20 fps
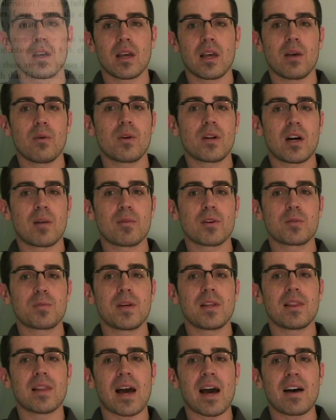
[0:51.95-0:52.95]
It would almost
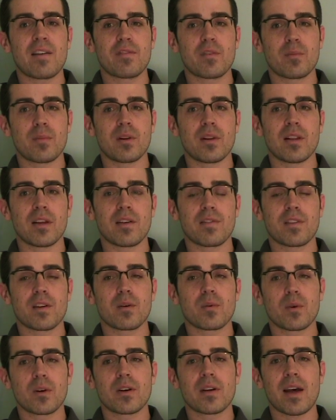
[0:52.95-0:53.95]
be laughable if there
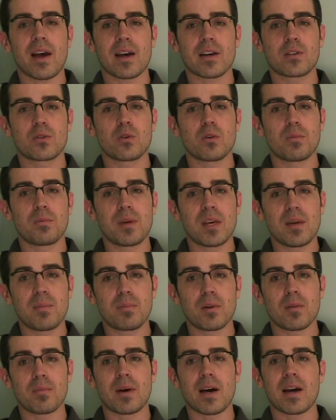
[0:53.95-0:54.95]
weren't actual
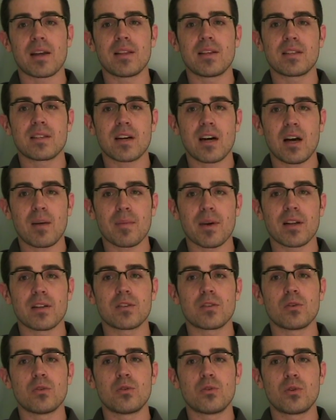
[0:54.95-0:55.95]
people behind these
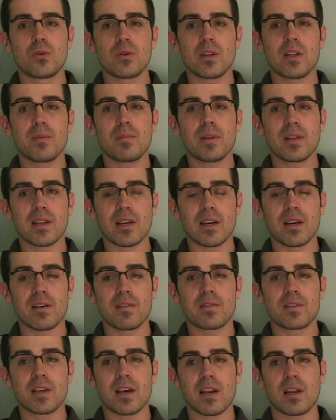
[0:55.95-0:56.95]
comments who truly
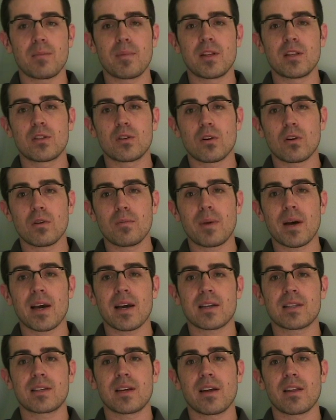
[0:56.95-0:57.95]
believed and had been told by
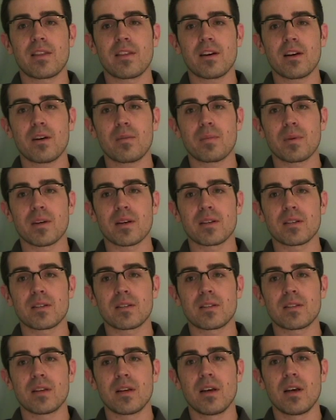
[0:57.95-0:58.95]
ex-gay
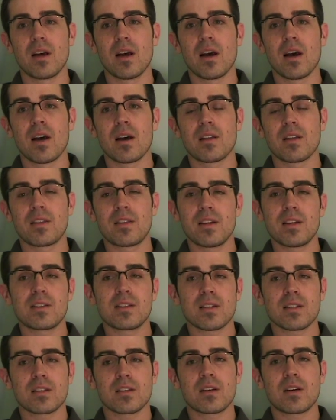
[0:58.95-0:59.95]
therapists that these
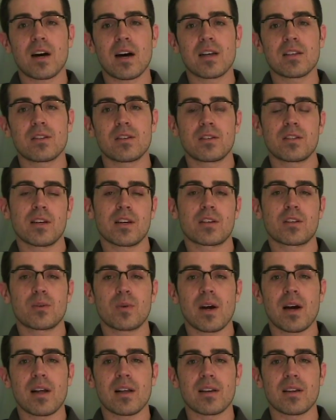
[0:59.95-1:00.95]
things had caused their
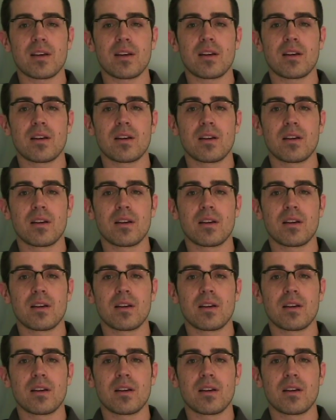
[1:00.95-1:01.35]
sexuality.